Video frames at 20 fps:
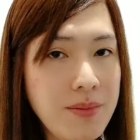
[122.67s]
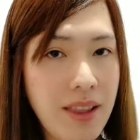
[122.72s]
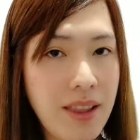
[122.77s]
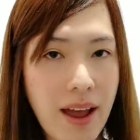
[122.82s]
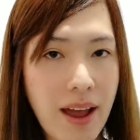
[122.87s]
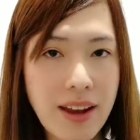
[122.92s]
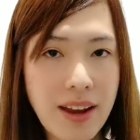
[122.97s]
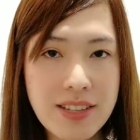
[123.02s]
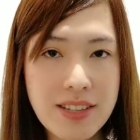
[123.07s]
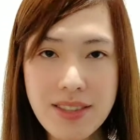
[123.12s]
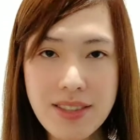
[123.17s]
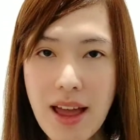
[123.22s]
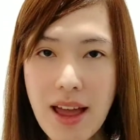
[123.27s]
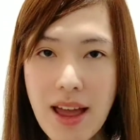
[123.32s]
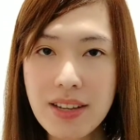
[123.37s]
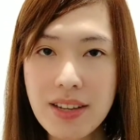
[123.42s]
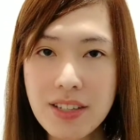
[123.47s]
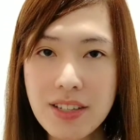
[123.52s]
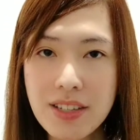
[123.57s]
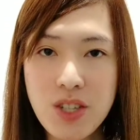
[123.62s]
line is
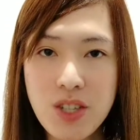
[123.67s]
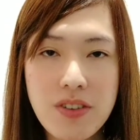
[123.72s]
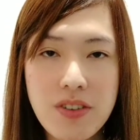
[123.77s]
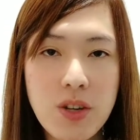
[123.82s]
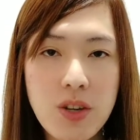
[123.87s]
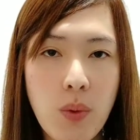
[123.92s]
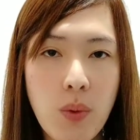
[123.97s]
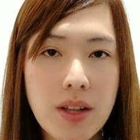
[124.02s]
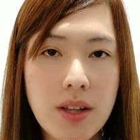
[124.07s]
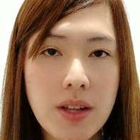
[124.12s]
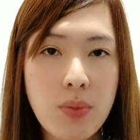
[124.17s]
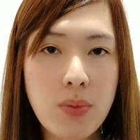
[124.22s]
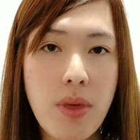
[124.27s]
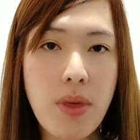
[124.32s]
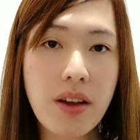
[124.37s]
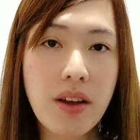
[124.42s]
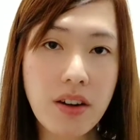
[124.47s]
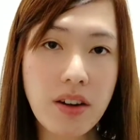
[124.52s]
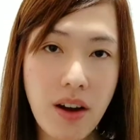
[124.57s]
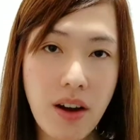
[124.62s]
that individuals
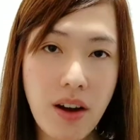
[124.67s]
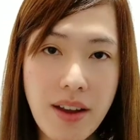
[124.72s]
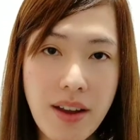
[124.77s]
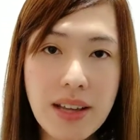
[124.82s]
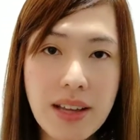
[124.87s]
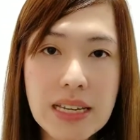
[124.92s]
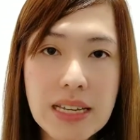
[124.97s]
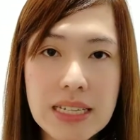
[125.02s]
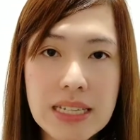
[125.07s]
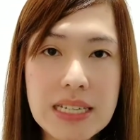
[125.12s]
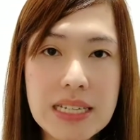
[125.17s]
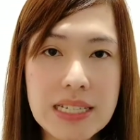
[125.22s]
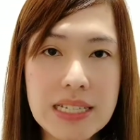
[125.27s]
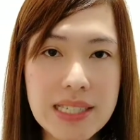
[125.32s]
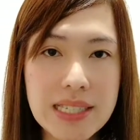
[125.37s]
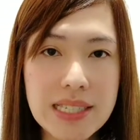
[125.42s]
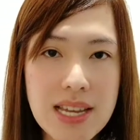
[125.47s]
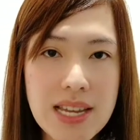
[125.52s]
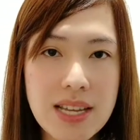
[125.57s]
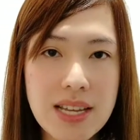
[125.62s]
with a chronic kidney
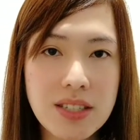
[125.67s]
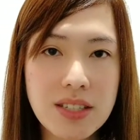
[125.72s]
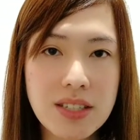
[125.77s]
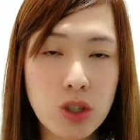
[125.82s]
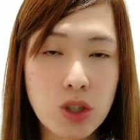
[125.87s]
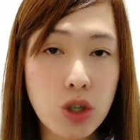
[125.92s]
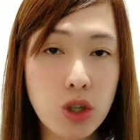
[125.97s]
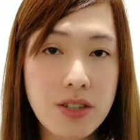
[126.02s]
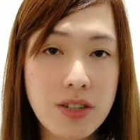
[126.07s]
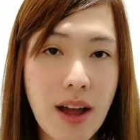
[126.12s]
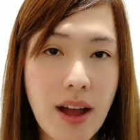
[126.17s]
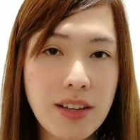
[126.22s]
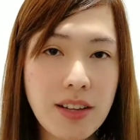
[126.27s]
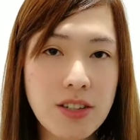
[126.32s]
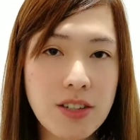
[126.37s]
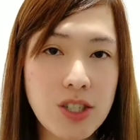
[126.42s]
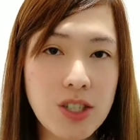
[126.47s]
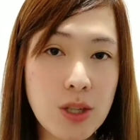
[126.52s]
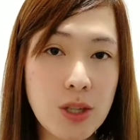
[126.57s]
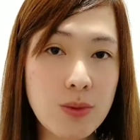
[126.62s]
disease should not
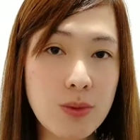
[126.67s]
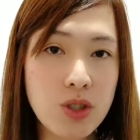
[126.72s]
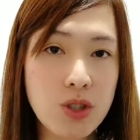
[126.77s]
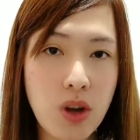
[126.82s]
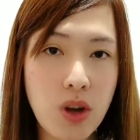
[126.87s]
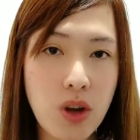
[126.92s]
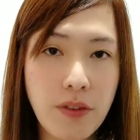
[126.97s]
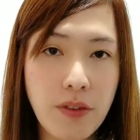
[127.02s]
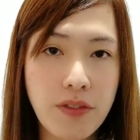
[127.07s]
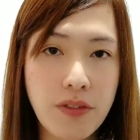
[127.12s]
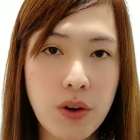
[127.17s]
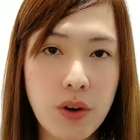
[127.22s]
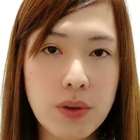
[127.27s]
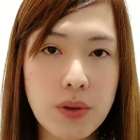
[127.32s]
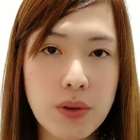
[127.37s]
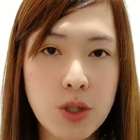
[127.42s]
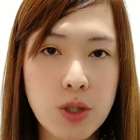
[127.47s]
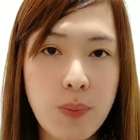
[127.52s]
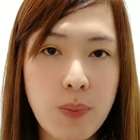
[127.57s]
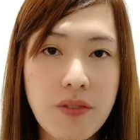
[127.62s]
consume
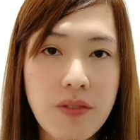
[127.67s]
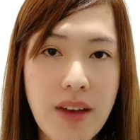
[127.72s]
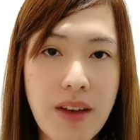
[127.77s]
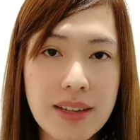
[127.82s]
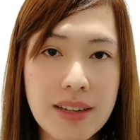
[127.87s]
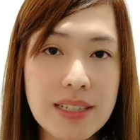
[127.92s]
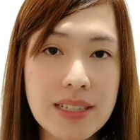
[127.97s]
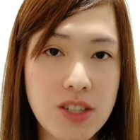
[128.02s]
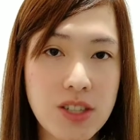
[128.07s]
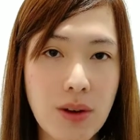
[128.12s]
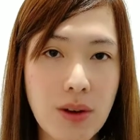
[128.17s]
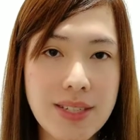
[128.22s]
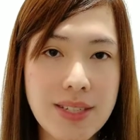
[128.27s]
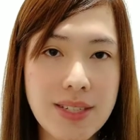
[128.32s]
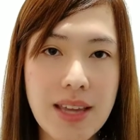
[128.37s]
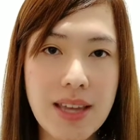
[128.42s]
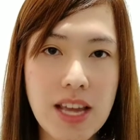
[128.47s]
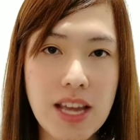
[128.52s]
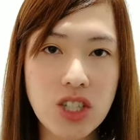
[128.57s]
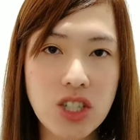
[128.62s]
starfruit to prevent
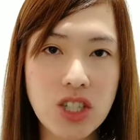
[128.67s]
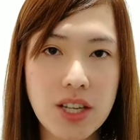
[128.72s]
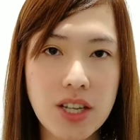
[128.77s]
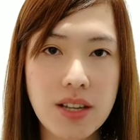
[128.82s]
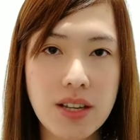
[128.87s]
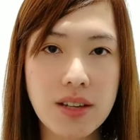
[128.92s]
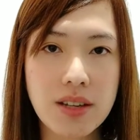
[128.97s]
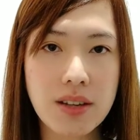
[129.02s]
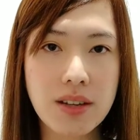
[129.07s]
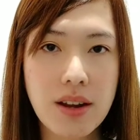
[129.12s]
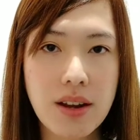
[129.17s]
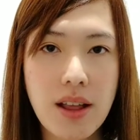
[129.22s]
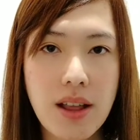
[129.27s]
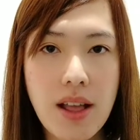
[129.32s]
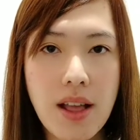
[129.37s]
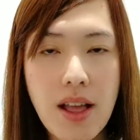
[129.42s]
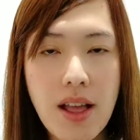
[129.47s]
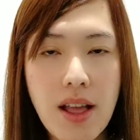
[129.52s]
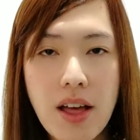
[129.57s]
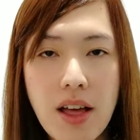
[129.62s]
intoxication.
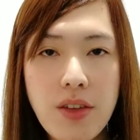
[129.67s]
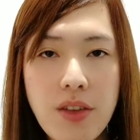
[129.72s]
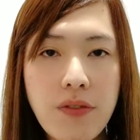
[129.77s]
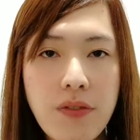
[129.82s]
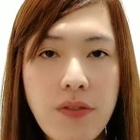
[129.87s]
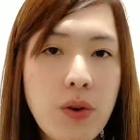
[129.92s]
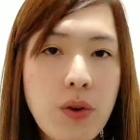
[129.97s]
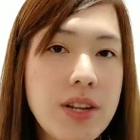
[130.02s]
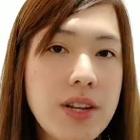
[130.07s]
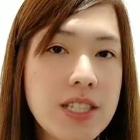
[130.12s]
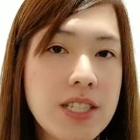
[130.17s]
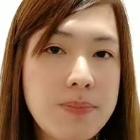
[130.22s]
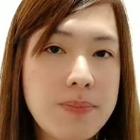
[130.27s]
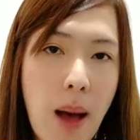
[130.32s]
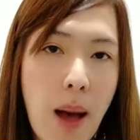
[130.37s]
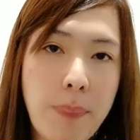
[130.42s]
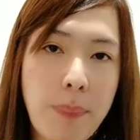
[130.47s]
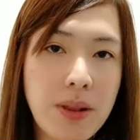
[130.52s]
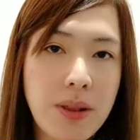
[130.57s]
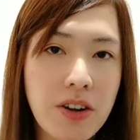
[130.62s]
The fruit is
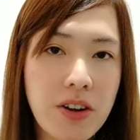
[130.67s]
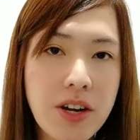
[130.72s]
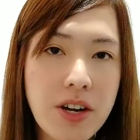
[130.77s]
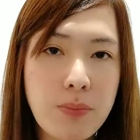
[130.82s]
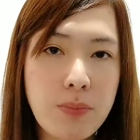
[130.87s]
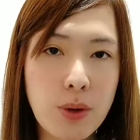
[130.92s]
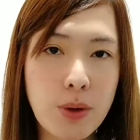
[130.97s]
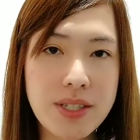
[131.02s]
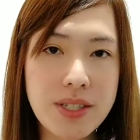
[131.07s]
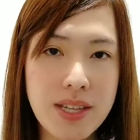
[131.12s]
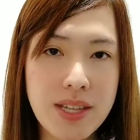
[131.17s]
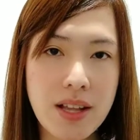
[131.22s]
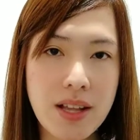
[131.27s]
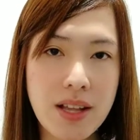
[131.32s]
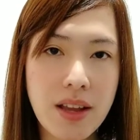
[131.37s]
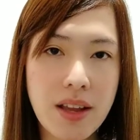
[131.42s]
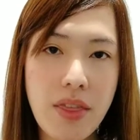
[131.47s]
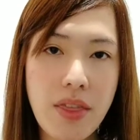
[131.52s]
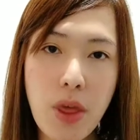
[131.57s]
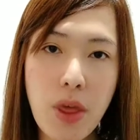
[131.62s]
popular in Brazil
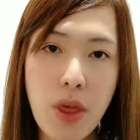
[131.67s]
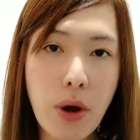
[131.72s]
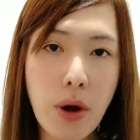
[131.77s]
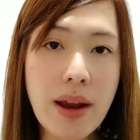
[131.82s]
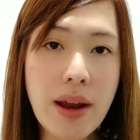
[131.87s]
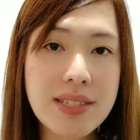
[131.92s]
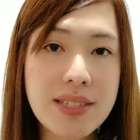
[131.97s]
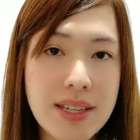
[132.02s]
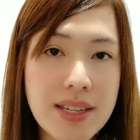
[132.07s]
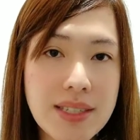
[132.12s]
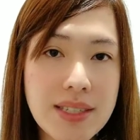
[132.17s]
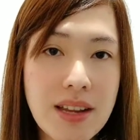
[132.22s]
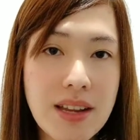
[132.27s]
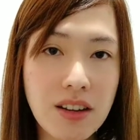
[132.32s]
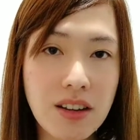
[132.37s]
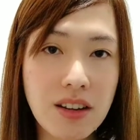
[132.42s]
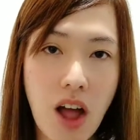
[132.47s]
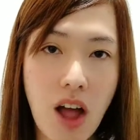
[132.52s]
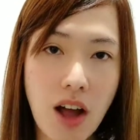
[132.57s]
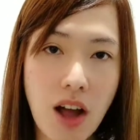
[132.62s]
and there are existing
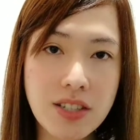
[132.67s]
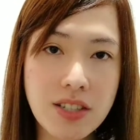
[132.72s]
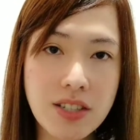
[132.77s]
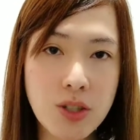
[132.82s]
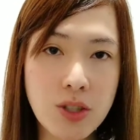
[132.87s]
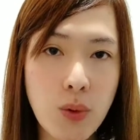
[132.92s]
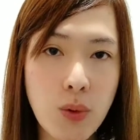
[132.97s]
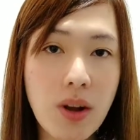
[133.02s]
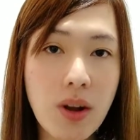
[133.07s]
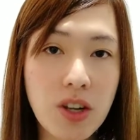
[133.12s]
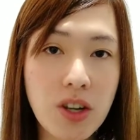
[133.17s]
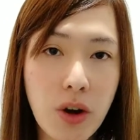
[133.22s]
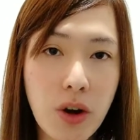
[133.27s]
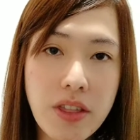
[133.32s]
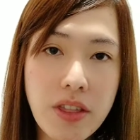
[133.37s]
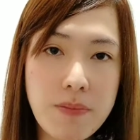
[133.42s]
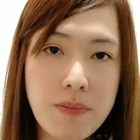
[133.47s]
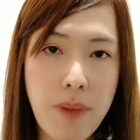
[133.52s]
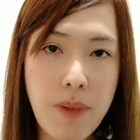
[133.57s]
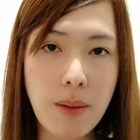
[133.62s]
laws to
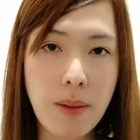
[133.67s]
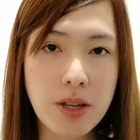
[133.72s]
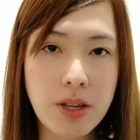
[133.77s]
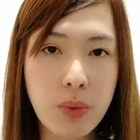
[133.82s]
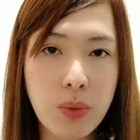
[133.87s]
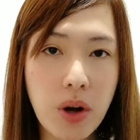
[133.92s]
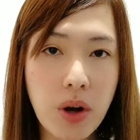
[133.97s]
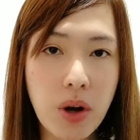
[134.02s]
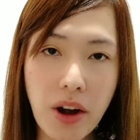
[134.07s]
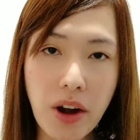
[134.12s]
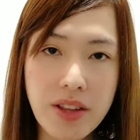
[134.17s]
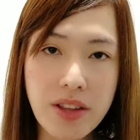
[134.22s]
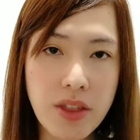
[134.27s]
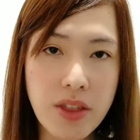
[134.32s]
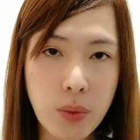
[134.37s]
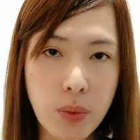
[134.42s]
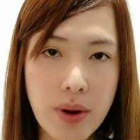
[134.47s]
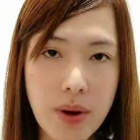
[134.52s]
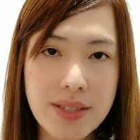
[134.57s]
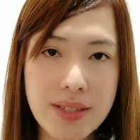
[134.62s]
alert the public regarding
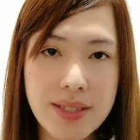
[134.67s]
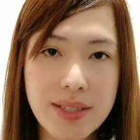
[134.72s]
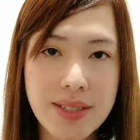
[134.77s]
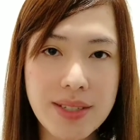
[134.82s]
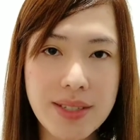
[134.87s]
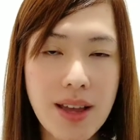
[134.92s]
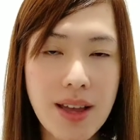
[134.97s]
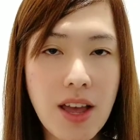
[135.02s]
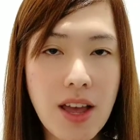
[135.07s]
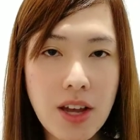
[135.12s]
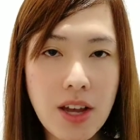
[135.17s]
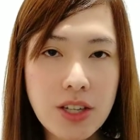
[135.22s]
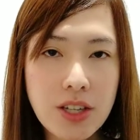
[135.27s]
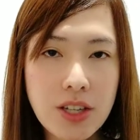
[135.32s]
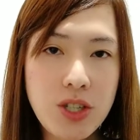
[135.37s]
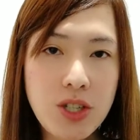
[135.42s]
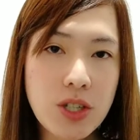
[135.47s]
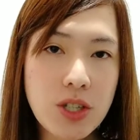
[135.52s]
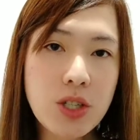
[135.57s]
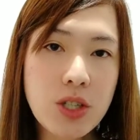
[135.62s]
the risks.
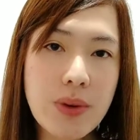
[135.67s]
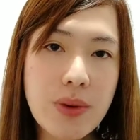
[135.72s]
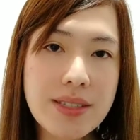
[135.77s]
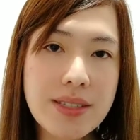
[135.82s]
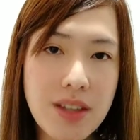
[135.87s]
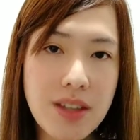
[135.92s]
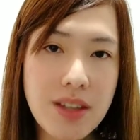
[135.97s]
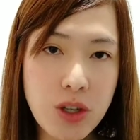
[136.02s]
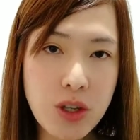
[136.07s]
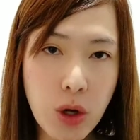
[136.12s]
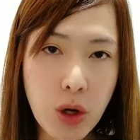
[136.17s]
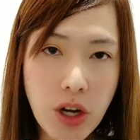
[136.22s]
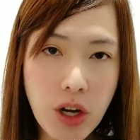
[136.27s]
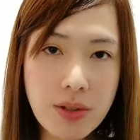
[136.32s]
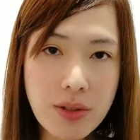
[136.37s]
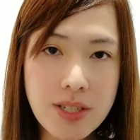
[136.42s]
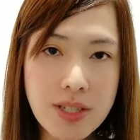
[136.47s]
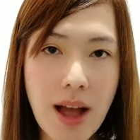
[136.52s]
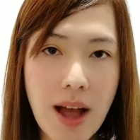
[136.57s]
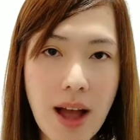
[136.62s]
Due to its
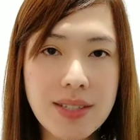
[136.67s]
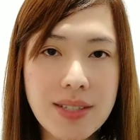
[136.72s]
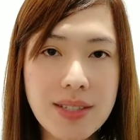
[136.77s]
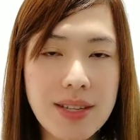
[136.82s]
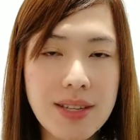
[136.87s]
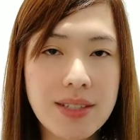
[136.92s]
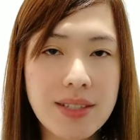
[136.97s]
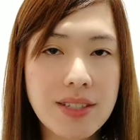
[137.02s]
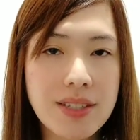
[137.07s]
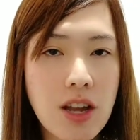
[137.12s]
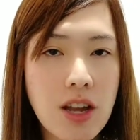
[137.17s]
neurotoxins,